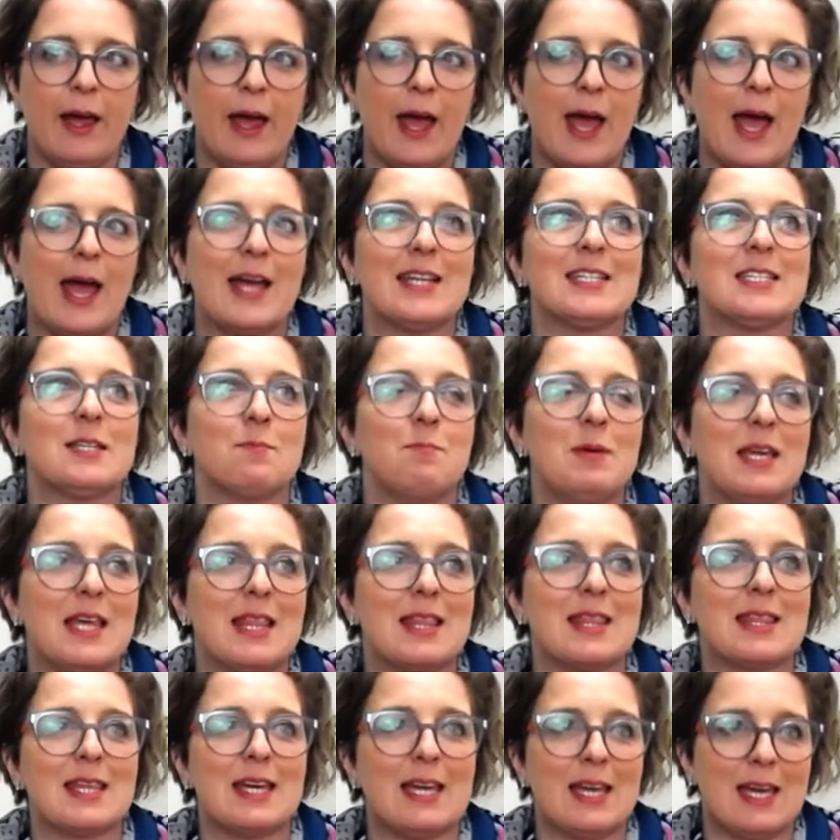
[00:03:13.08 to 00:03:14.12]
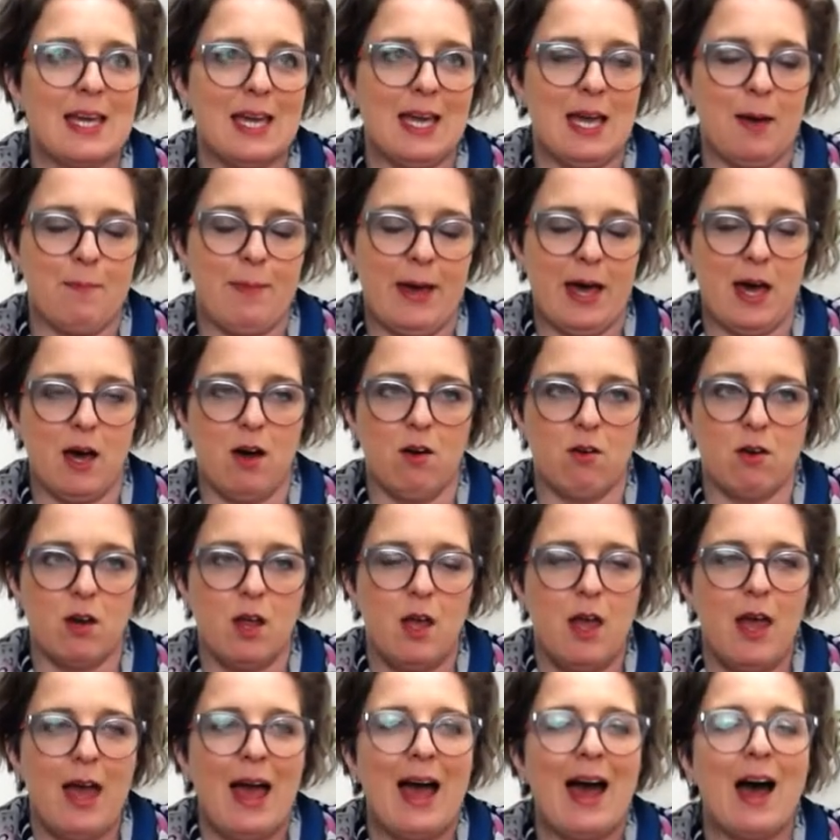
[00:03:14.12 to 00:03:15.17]
and to be thinking about
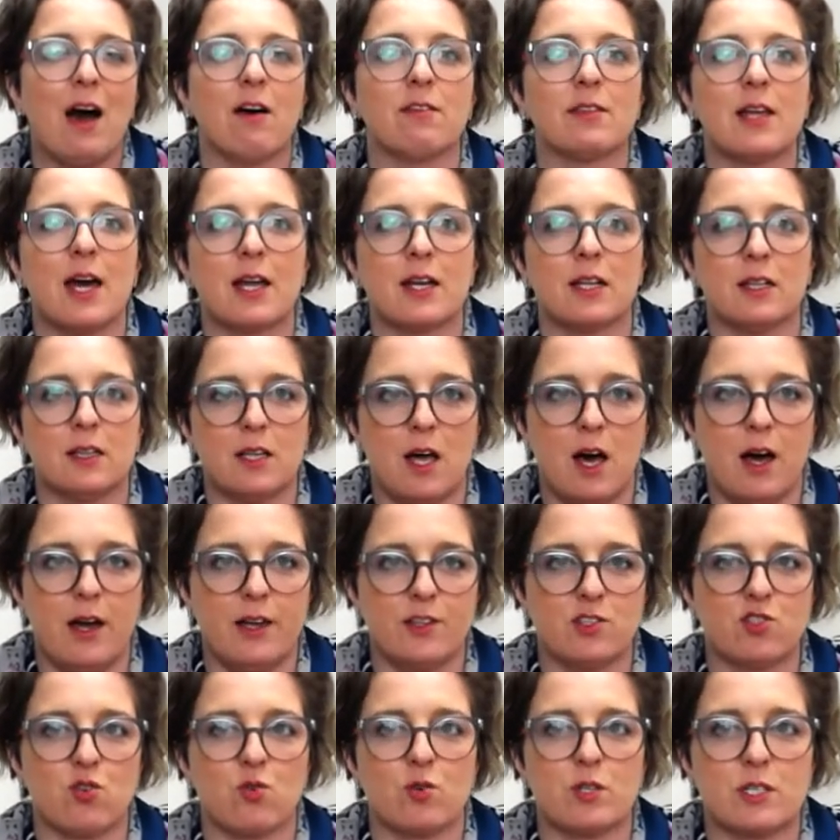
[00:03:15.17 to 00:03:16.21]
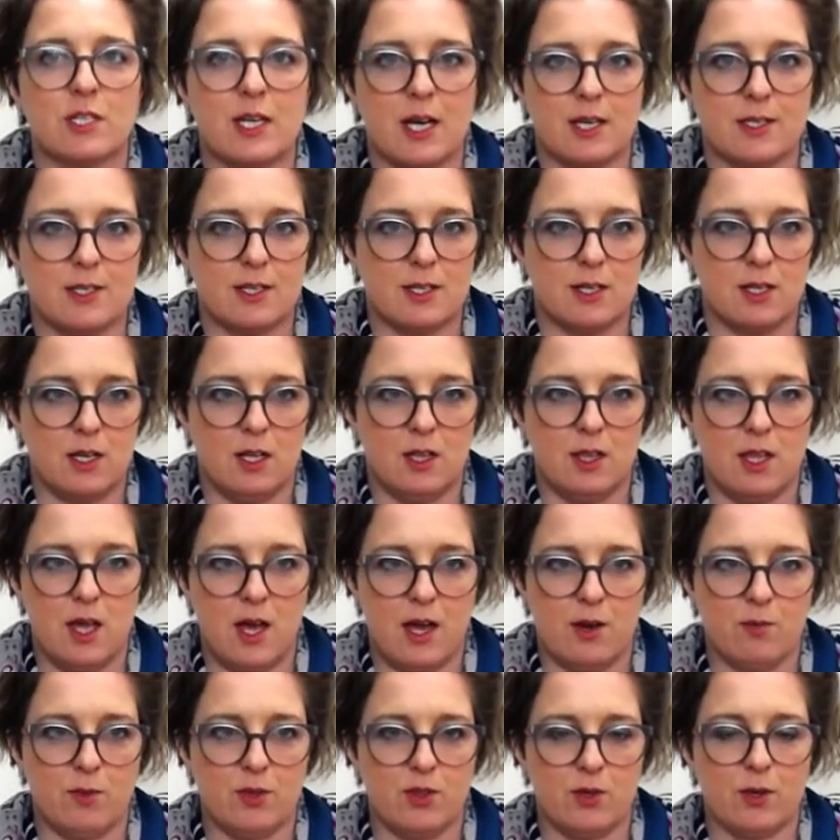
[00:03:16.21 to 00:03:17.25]
how that aligns or doesn't align
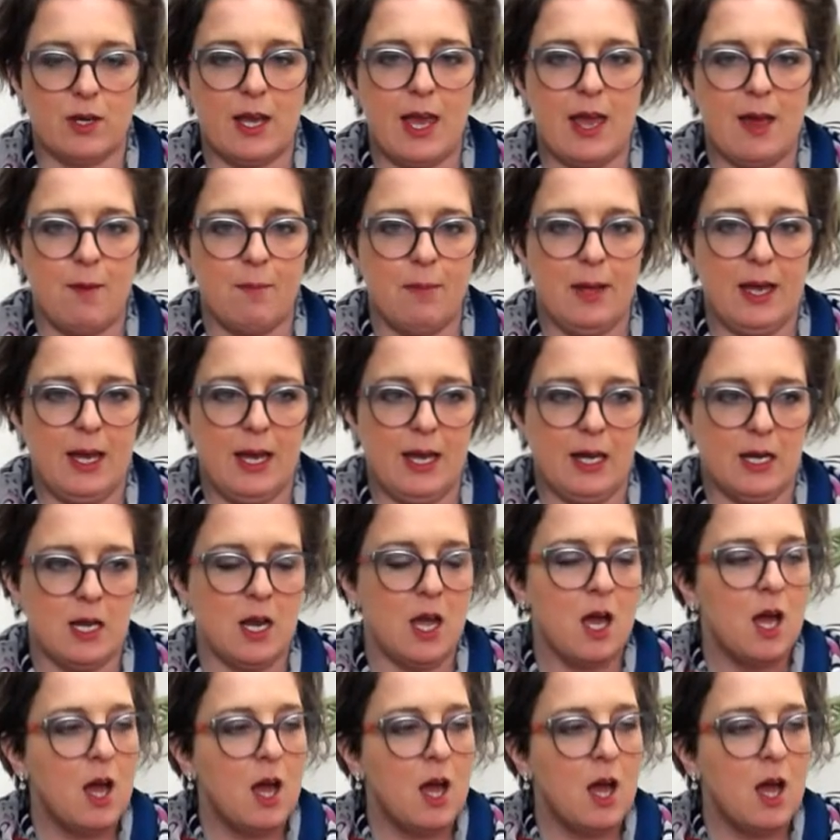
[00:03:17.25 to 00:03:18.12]
with their campaign.